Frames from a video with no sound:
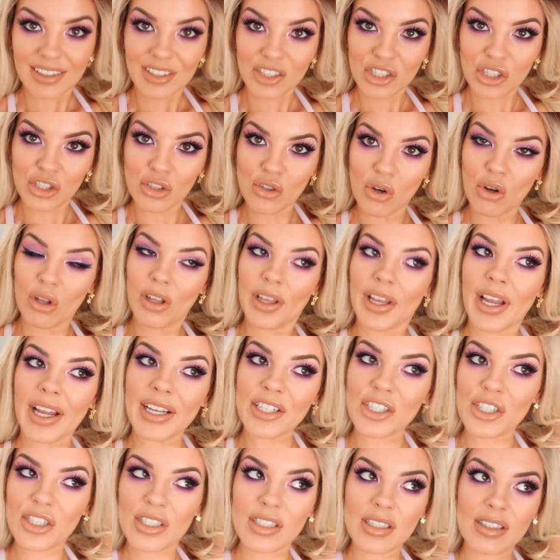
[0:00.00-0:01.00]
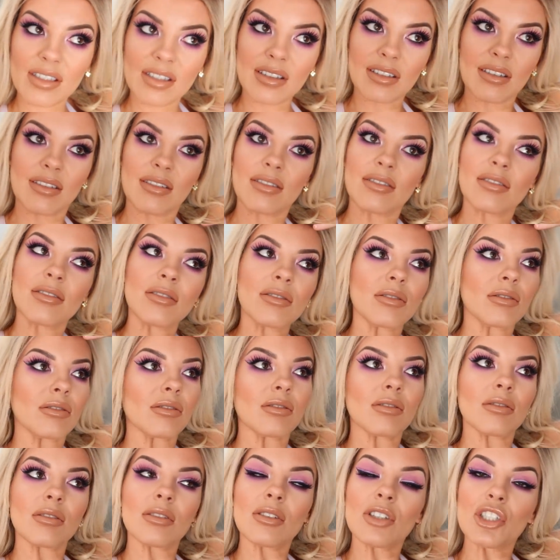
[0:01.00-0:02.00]
Surely I just
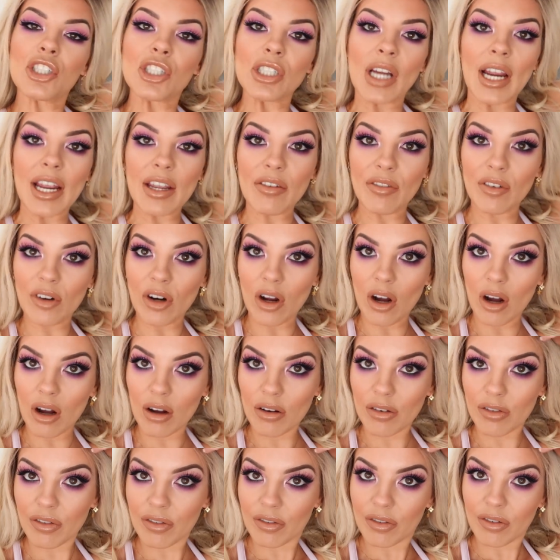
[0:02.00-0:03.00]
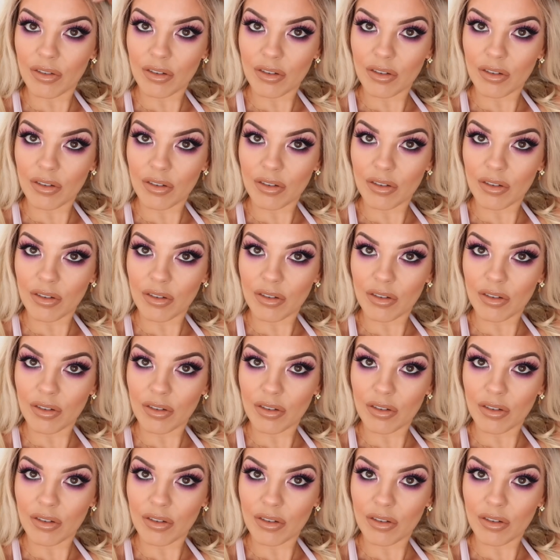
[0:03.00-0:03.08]
shave it off.